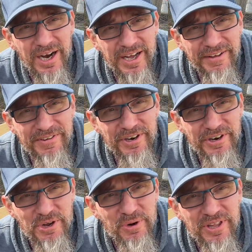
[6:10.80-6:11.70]
If you're
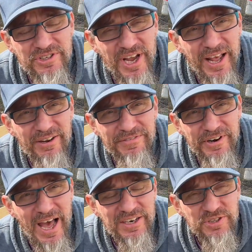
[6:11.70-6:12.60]
new to the channel, if you're
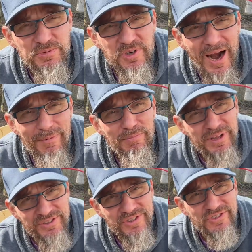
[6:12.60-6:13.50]
not a subscriber,
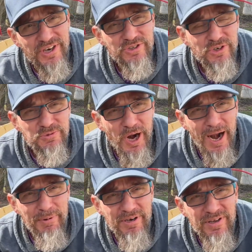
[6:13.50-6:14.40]
please consider
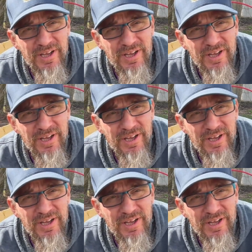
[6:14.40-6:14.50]
subscribing.